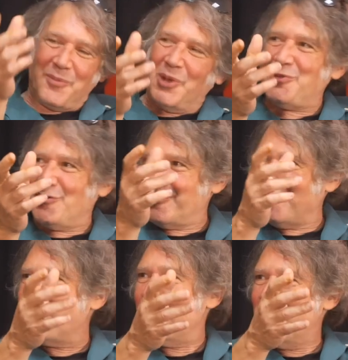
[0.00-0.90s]
take pictures of
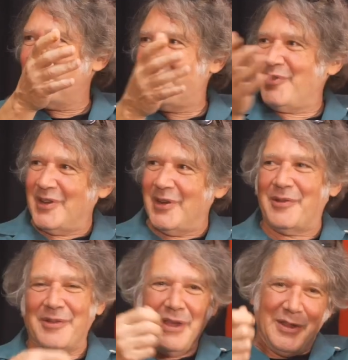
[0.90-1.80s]
the group. You
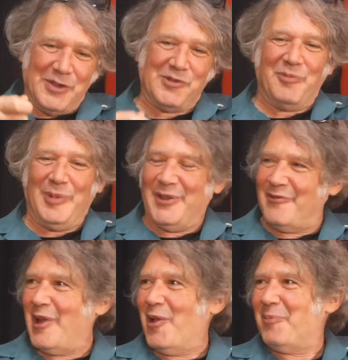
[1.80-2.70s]
know these would be
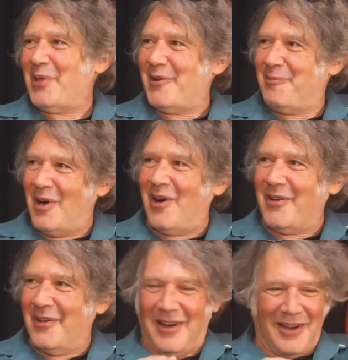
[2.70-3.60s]
developed on a
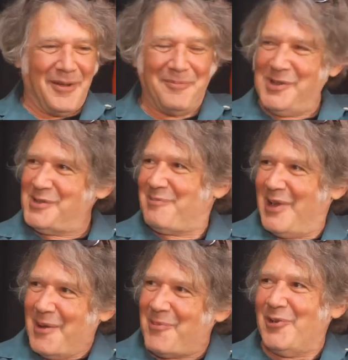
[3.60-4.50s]
on a on a piece of
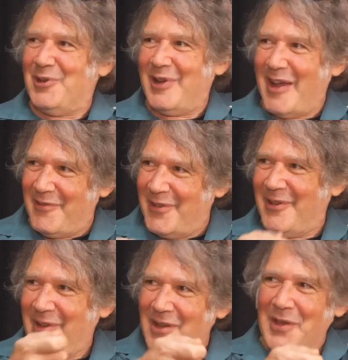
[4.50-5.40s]
paper. You'd have
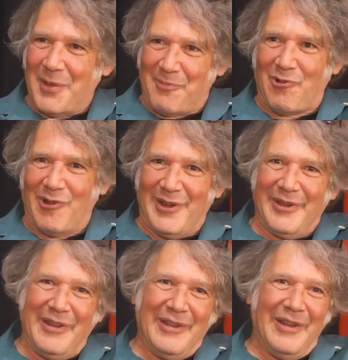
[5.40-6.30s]
the the
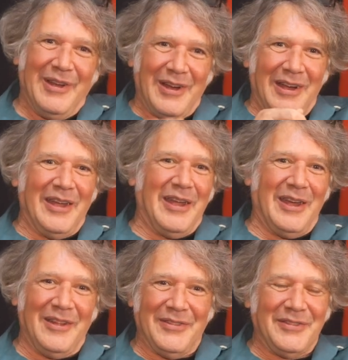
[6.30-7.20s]
print,
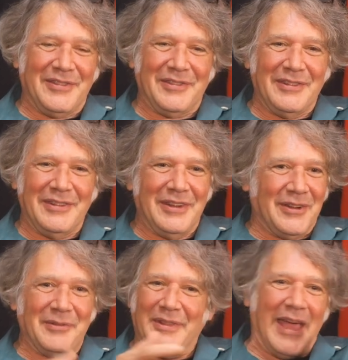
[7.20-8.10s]
and you
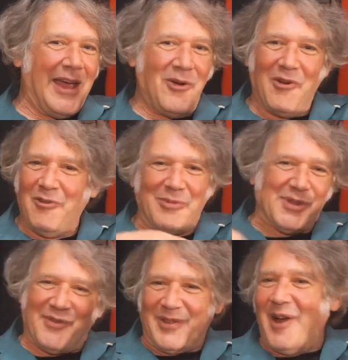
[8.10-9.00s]
know now
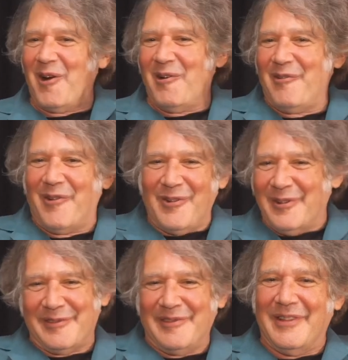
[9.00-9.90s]
everybody's a photographer,
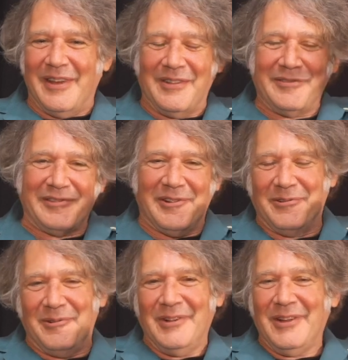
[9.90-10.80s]
and and
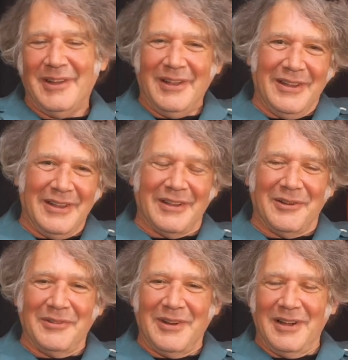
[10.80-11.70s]
so you
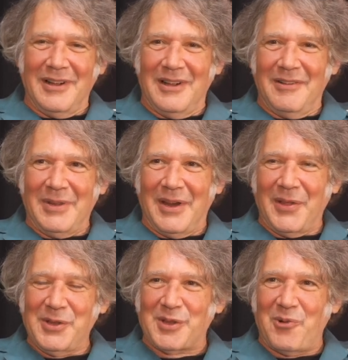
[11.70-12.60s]
know, I mean, I
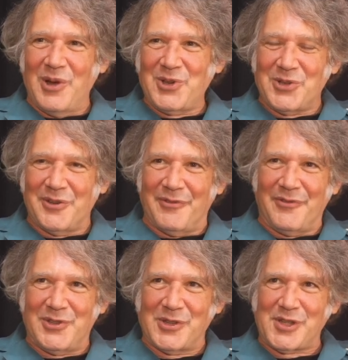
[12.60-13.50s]
think it's a question
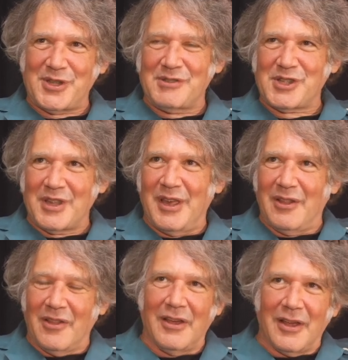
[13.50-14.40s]
of just
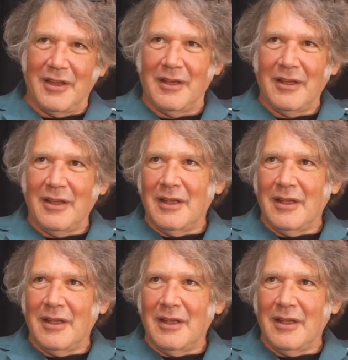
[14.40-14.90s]
saying like,